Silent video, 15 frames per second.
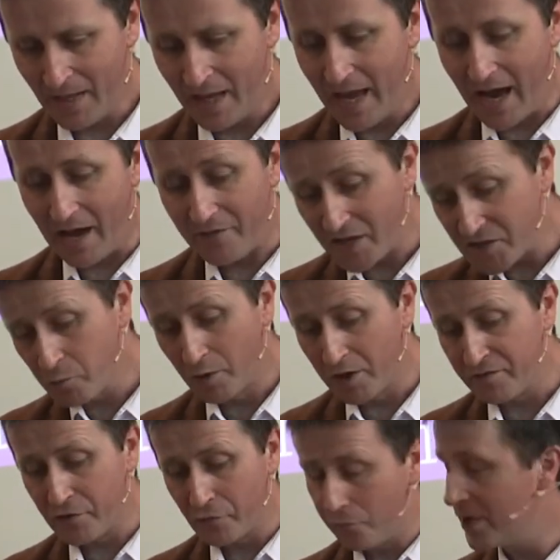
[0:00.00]
That's one
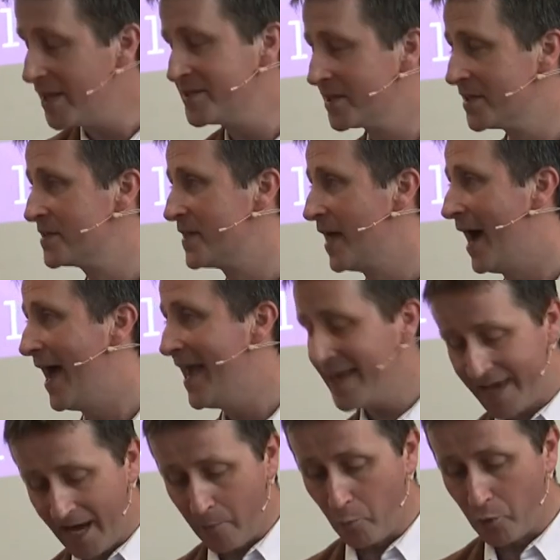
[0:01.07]
of the reasons that
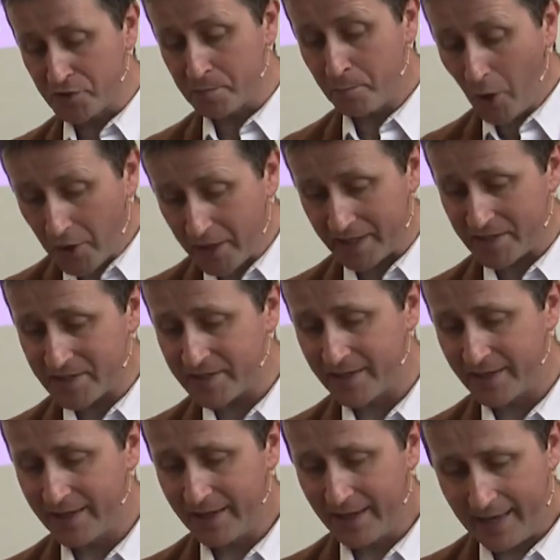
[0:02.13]
Achan was punished
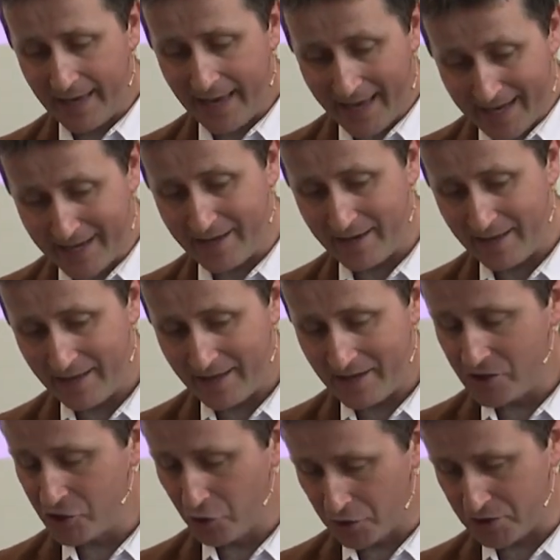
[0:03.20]
in
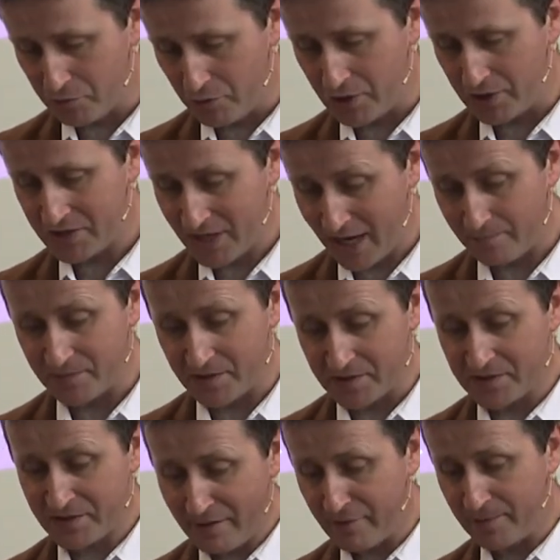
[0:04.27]
Joshua chapter
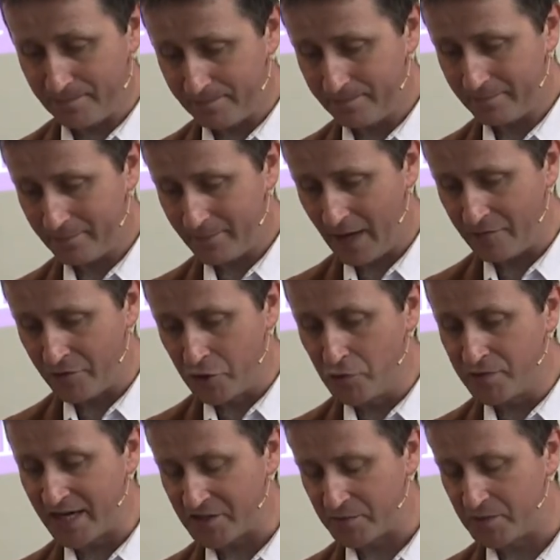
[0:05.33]
7. The New
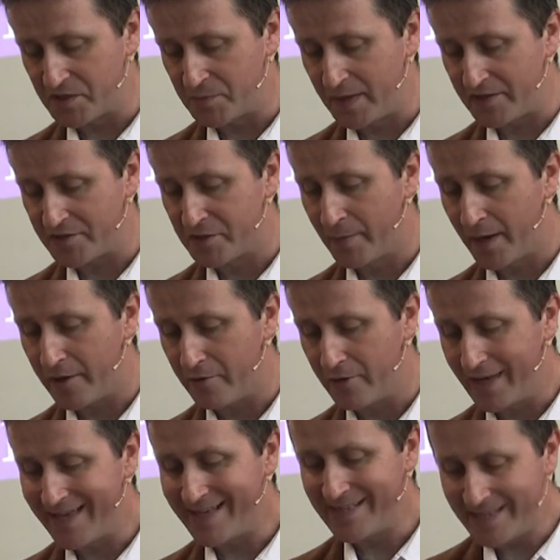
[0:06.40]
Testament speaks about
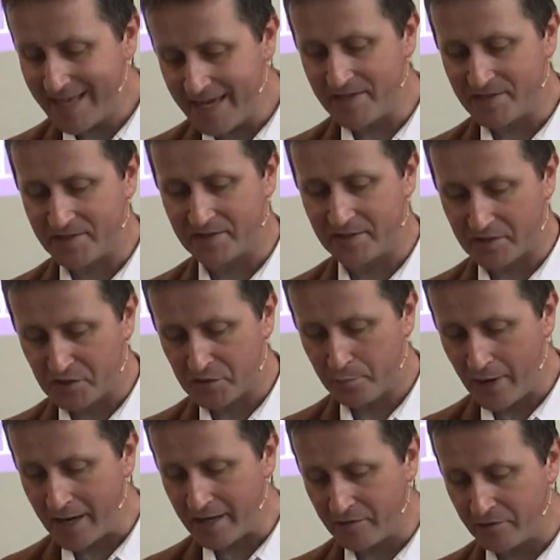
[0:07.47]
yeast
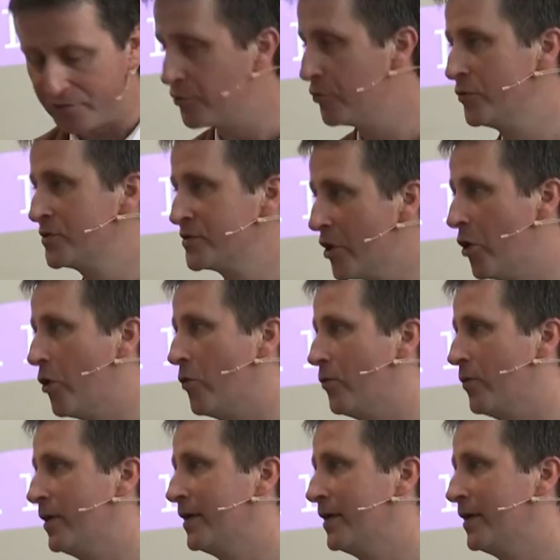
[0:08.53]
spreading through the dough.